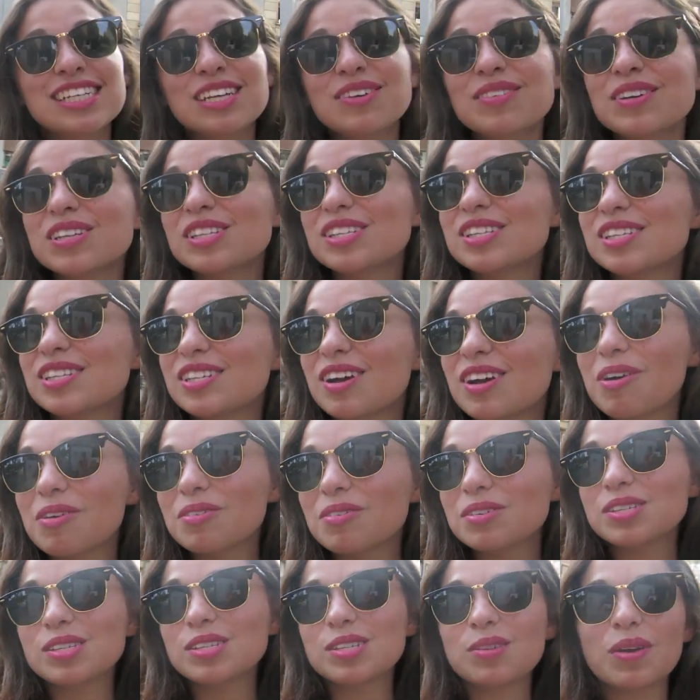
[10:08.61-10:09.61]
She was
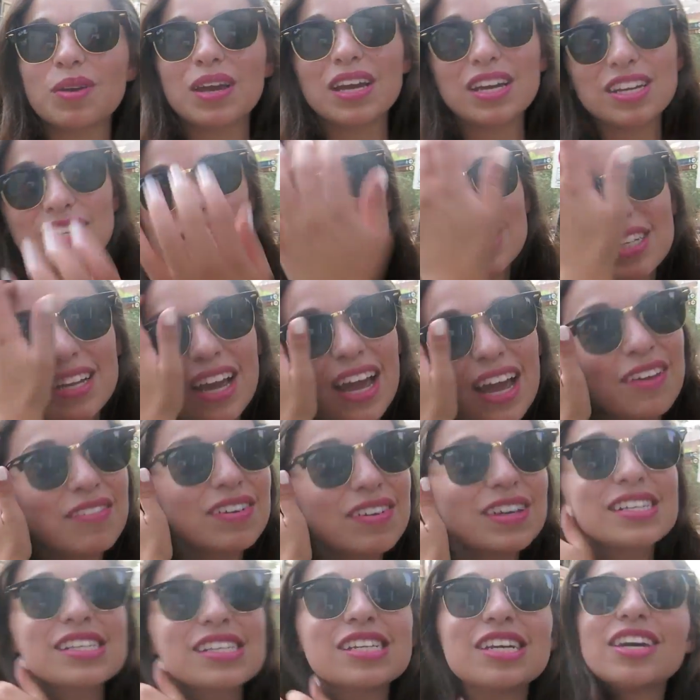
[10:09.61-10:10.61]
so sweet. She gave
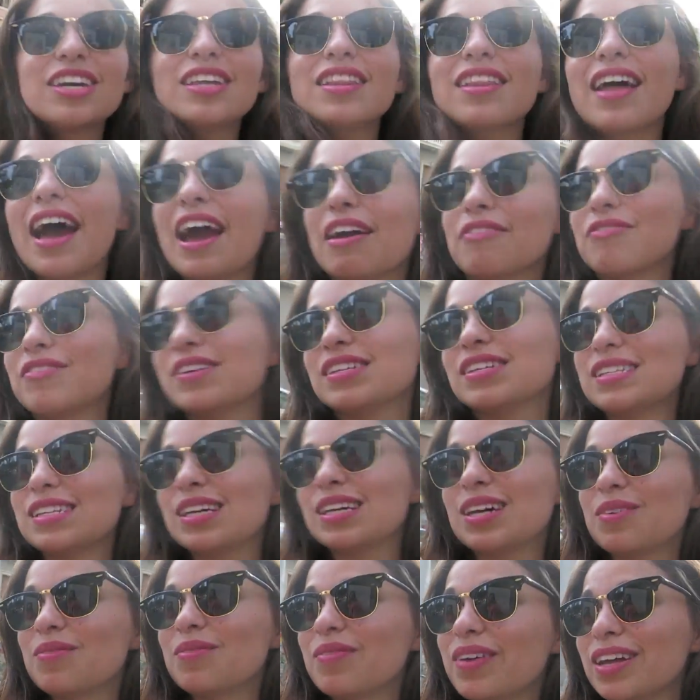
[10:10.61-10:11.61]
us good life
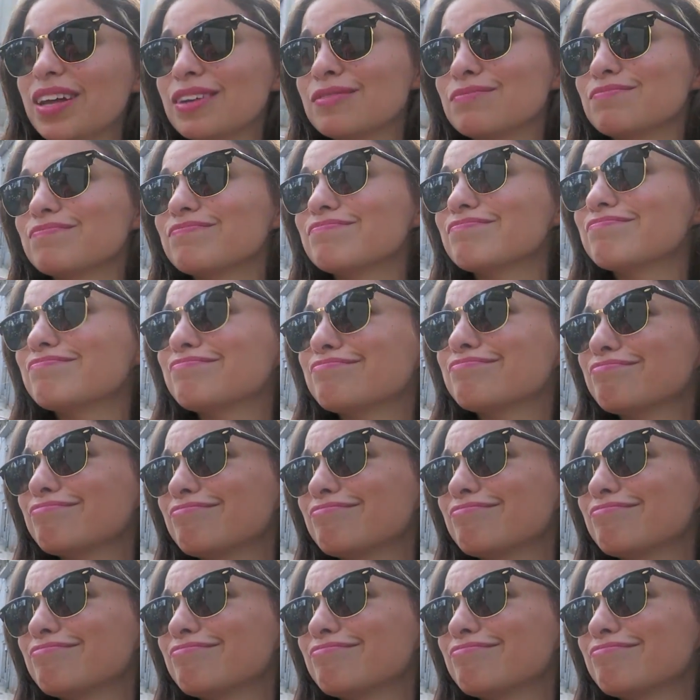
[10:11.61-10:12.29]
wisdom and